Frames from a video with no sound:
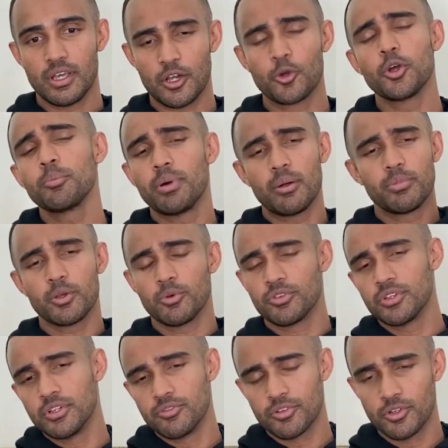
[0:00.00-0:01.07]
Going public
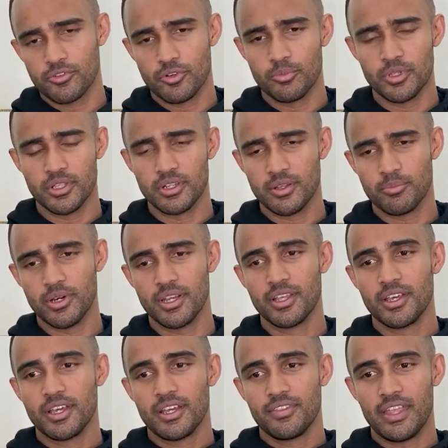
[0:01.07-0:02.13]
wasn't difficult for me, but
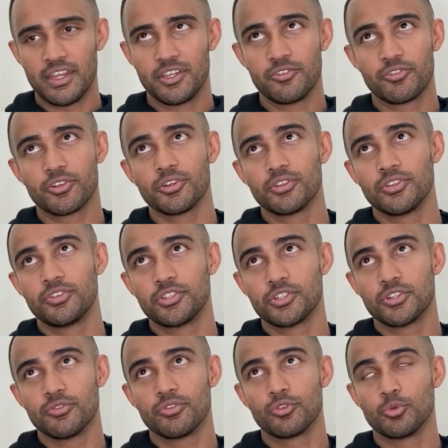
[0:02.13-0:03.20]
that difficult
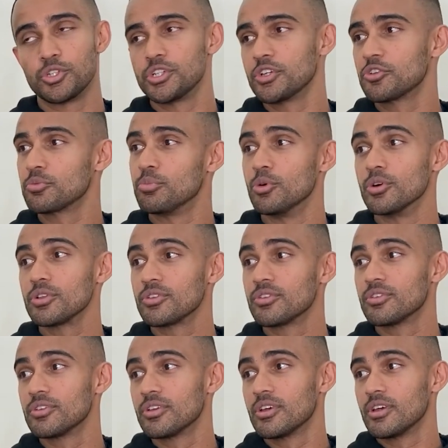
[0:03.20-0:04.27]
decision of switching
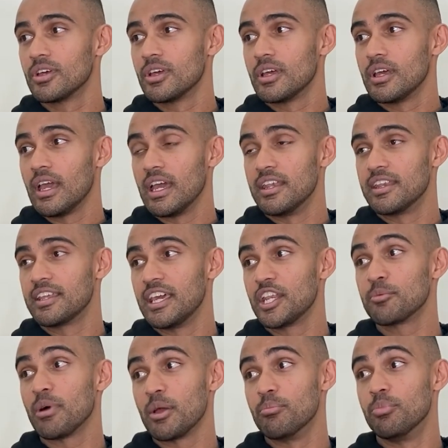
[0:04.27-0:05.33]
sports and
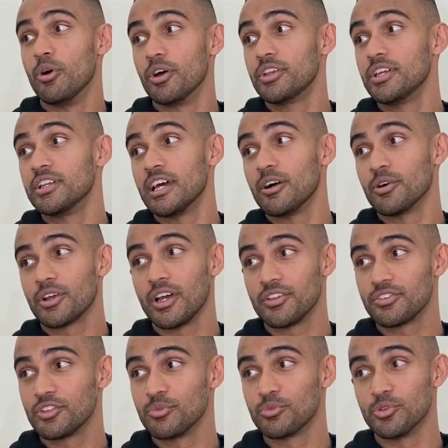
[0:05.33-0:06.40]
getting my body now
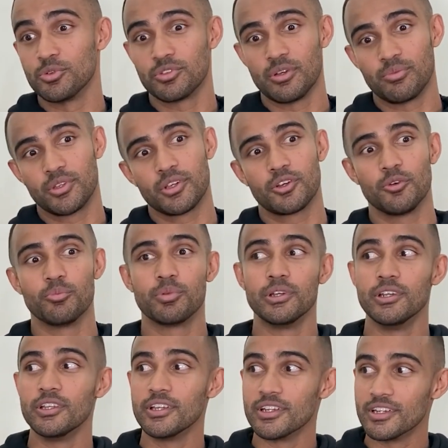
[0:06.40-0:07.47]
accustomed to something
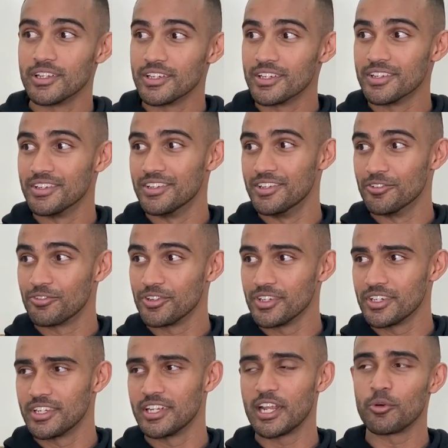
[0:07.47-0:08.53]
completely
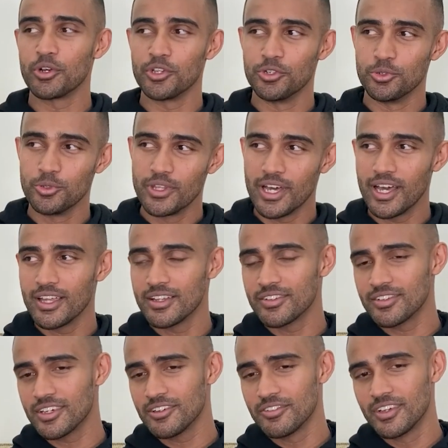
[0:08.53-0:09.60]
different. Did I want to do that and
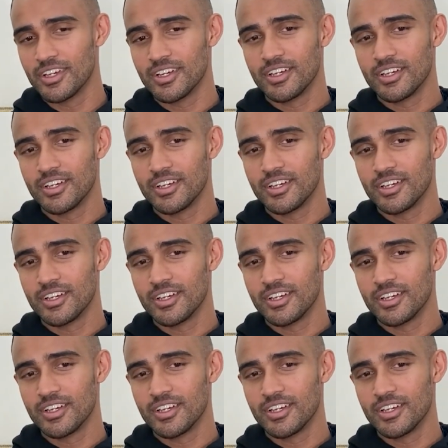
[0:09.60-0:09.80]
stuff?